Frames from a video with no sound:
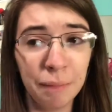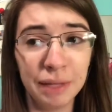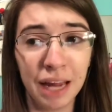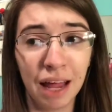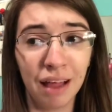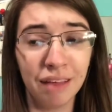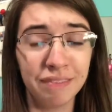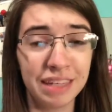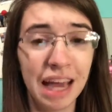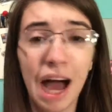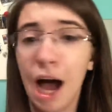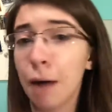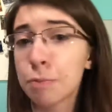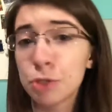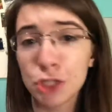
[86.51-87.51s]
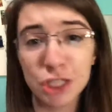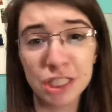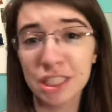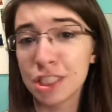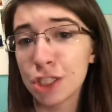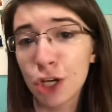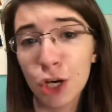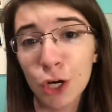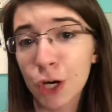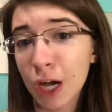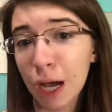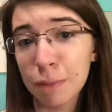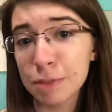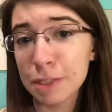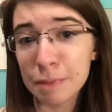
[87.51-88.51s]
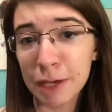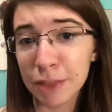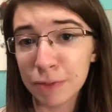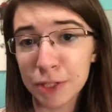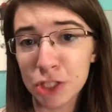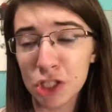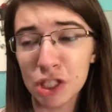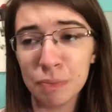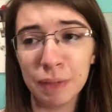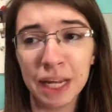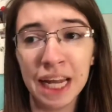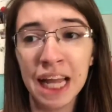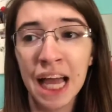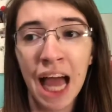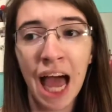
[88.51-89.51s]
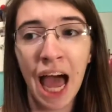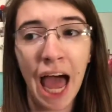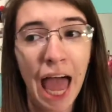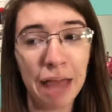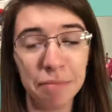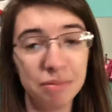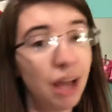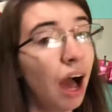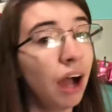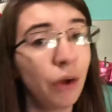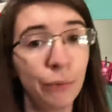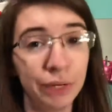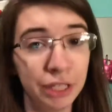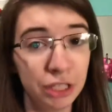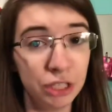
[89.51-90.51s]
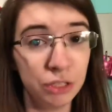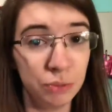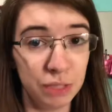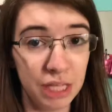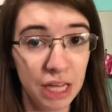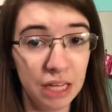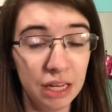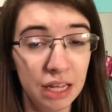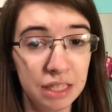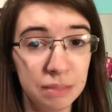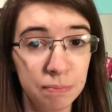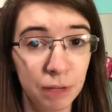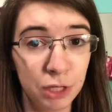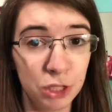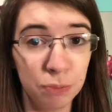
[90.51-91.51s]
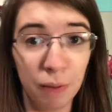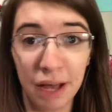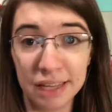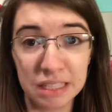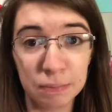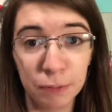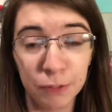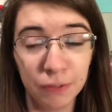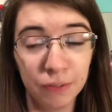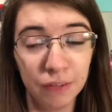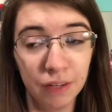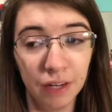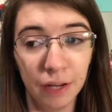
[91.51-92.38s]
I mean, I'll have the option to hook up to my 3G, but I'm not going to use it as much as possible.